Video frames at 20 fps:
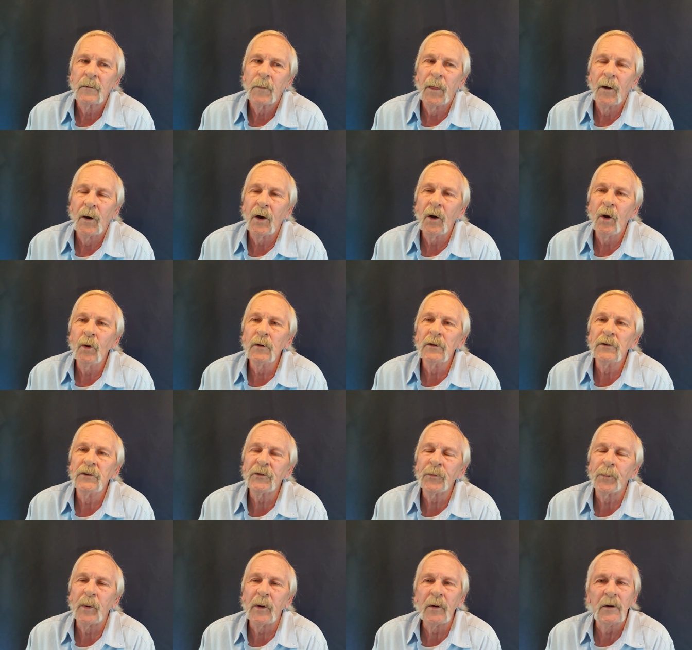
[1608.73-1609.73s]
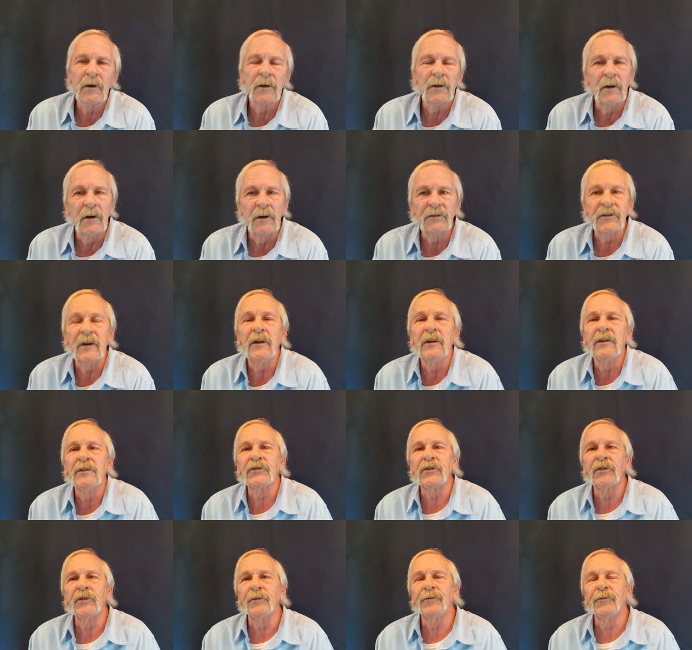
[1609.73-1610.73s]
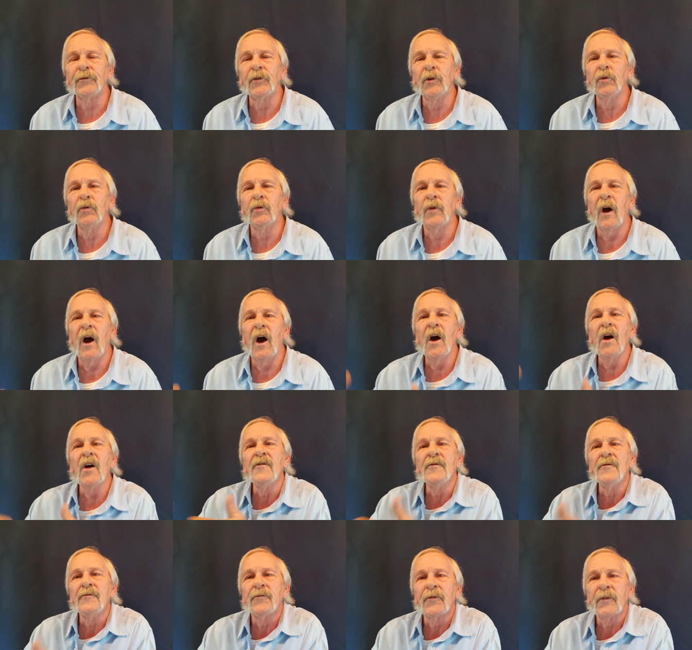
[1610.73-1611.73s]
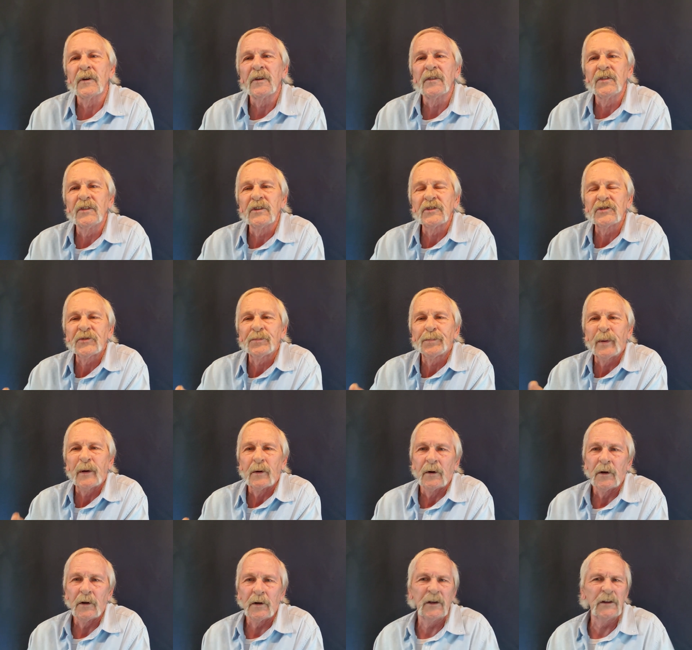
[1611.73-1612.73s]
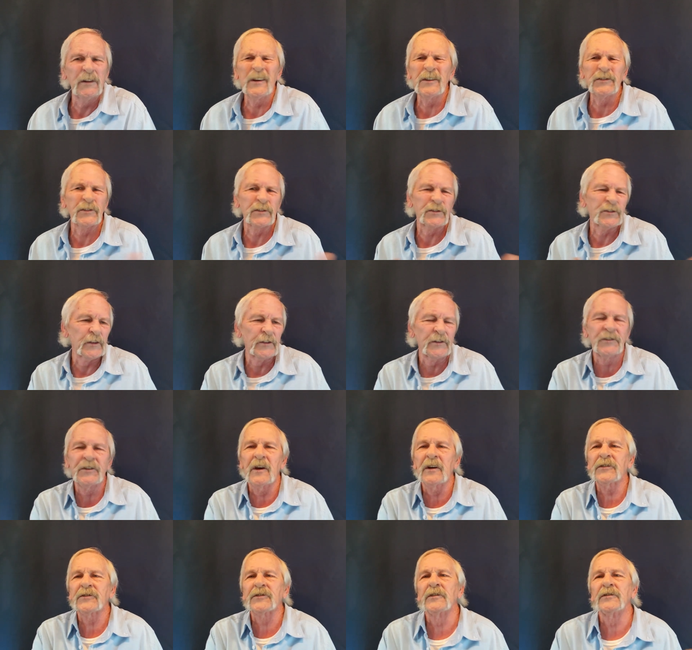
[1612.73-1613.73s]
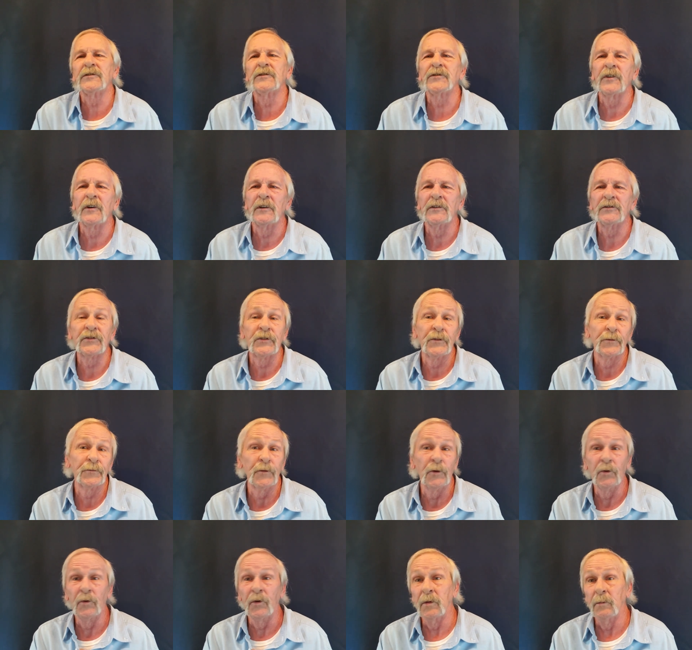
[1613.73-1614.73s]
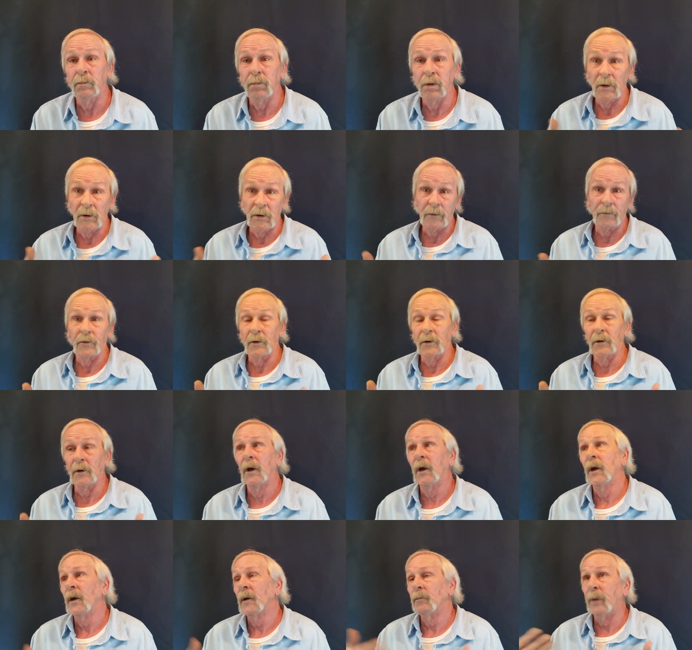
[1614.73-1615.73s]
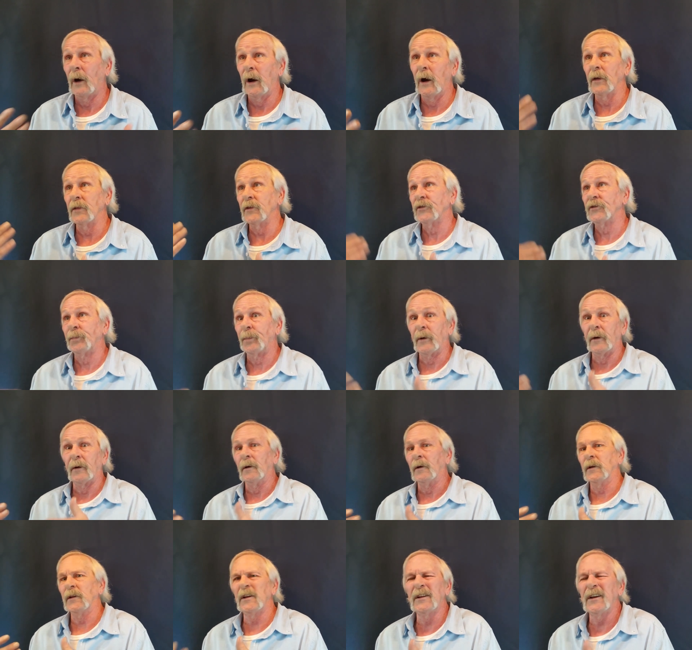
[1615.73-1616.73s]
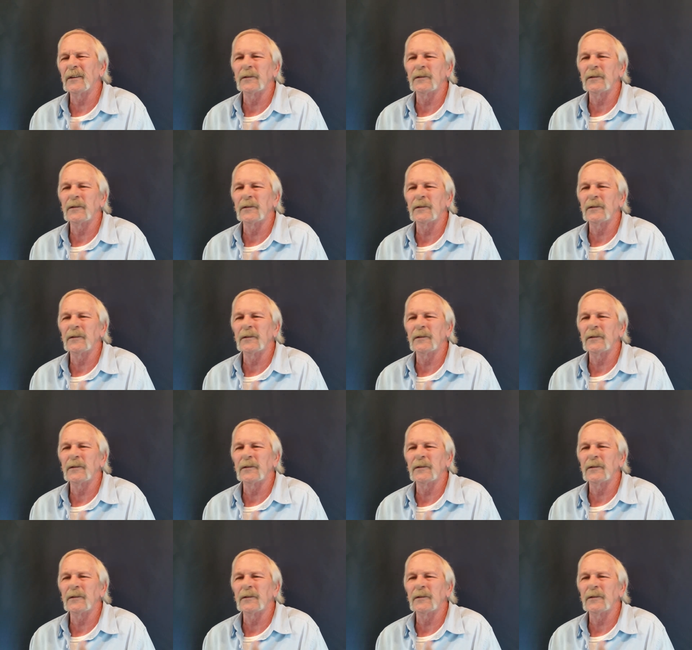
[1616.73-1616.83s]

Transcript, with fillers: The Holy Spirit does. It is the fruit of the Spirit. It doesn't say, the text doesn't say it's the fruit of the believer by the Spirit.